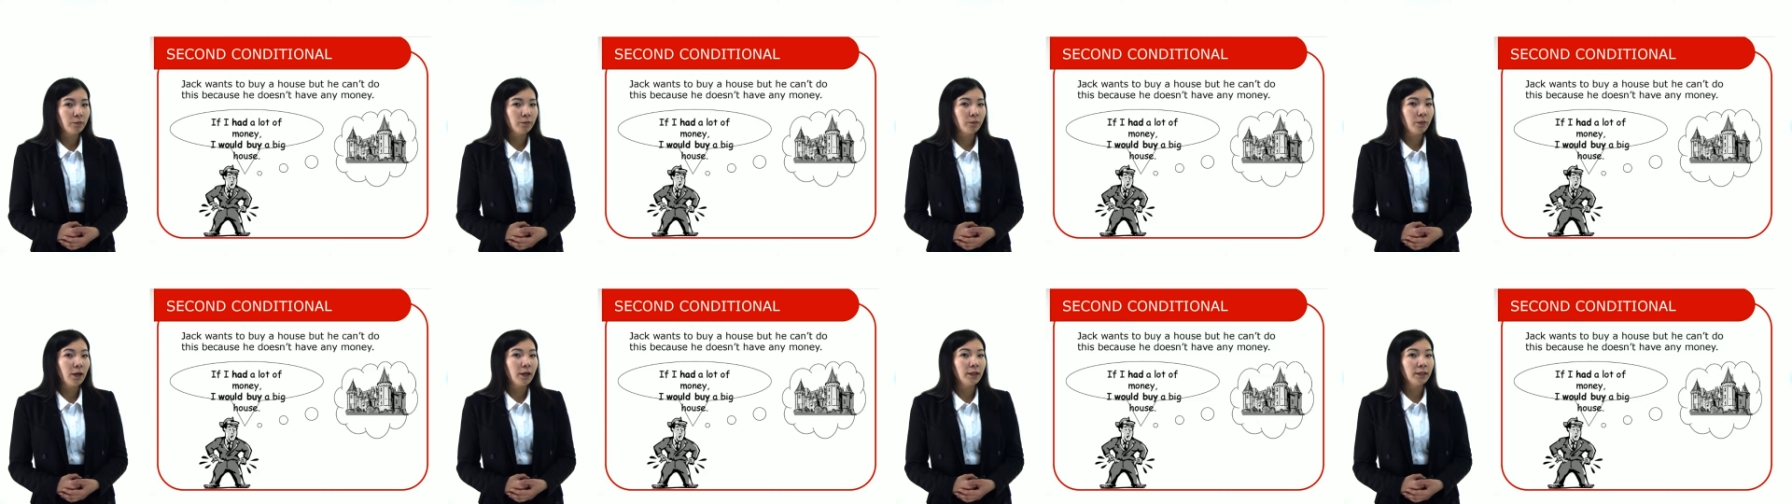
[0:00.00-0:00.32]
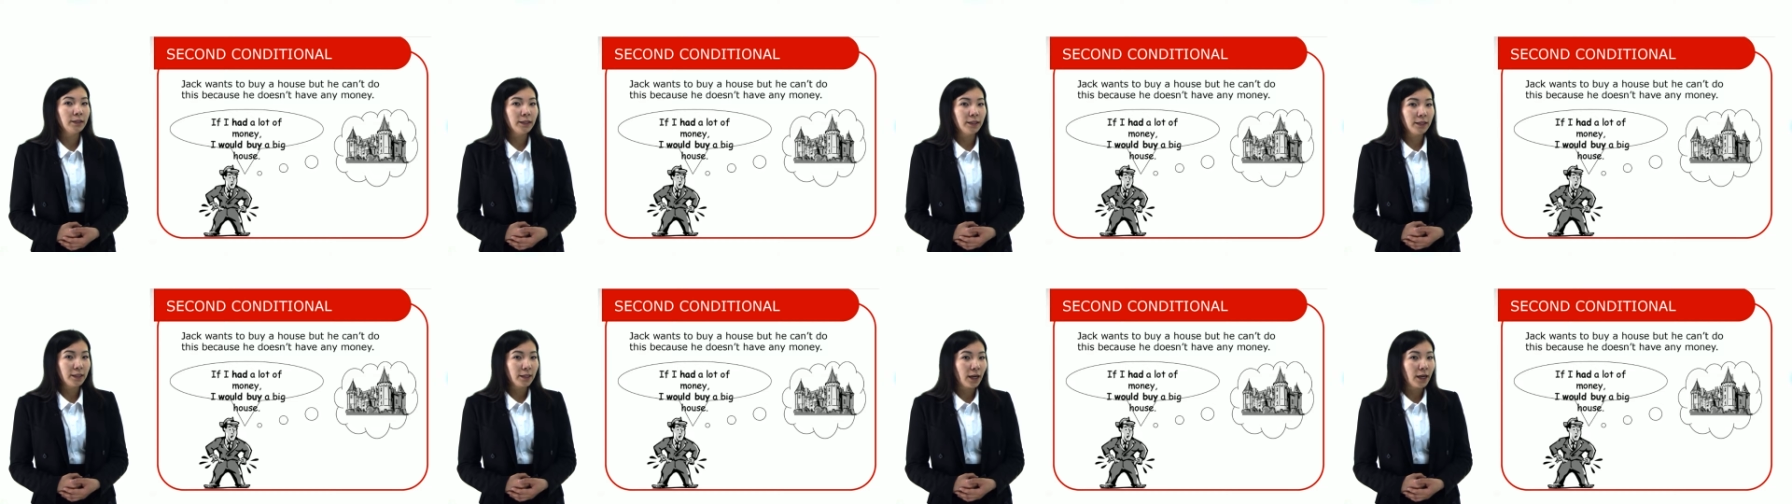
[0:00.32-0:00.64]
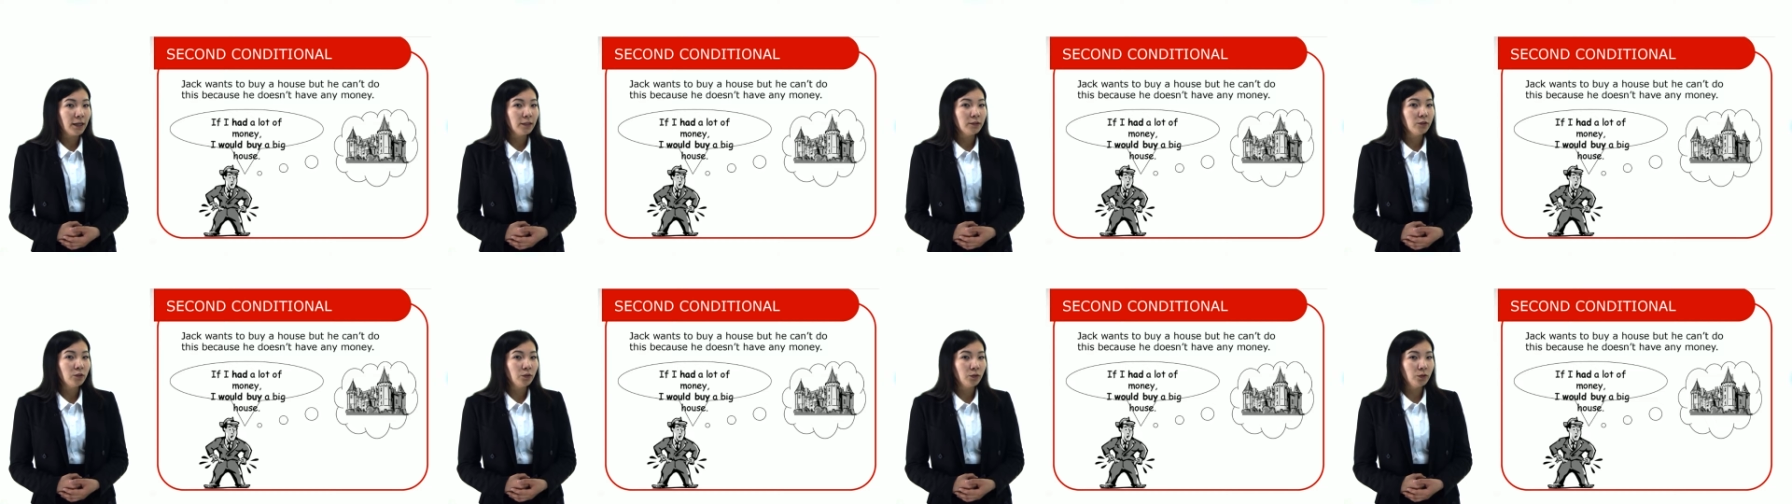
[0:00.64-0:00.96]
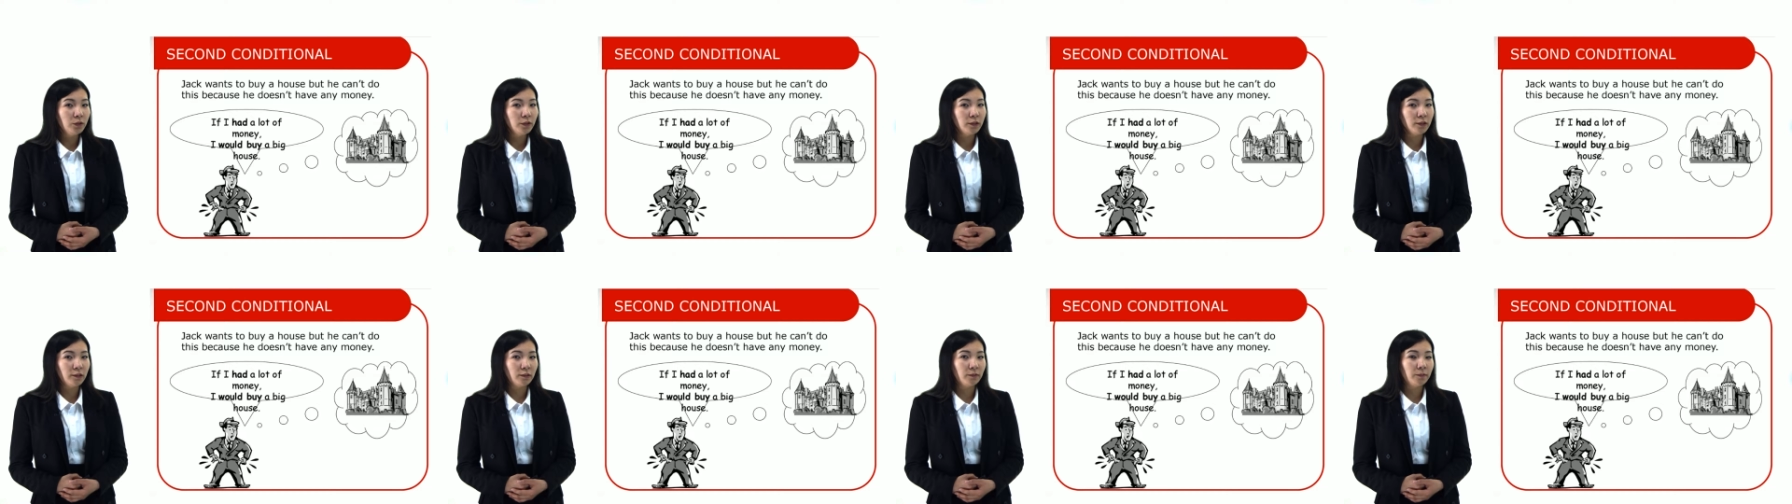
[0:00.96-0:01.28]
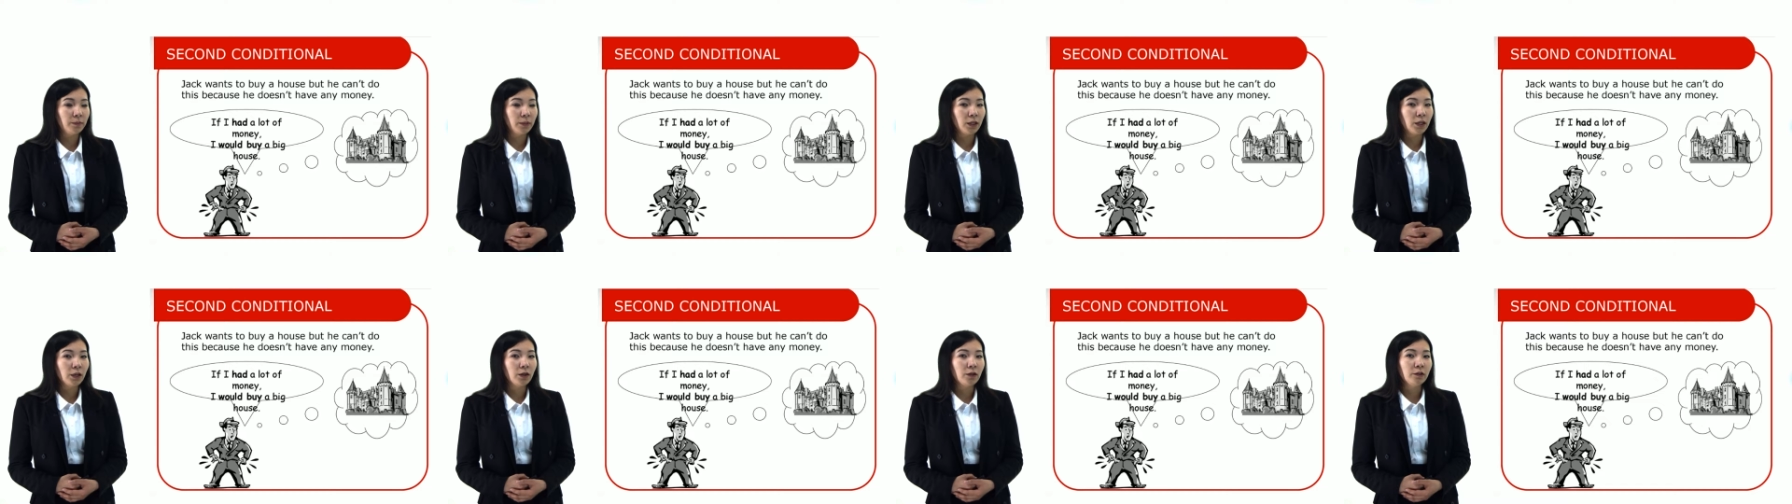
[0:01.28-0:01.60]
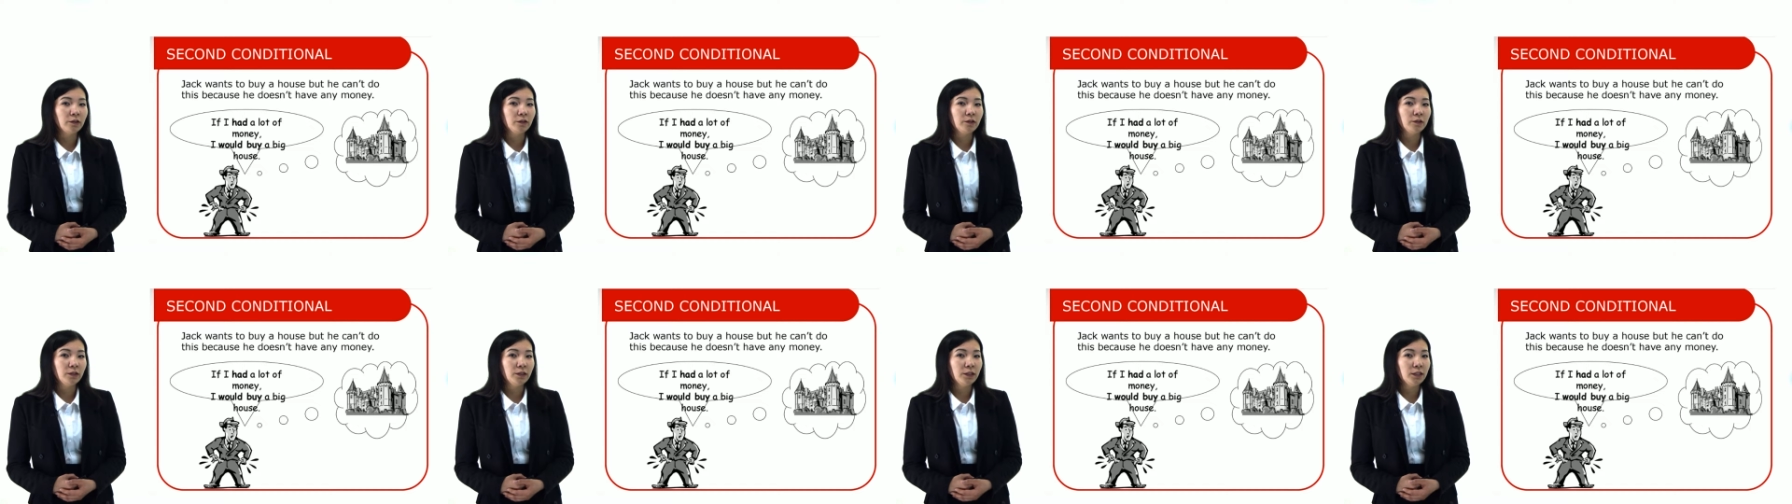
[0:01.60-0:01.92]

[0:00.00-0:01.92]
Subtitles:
but he can't do this because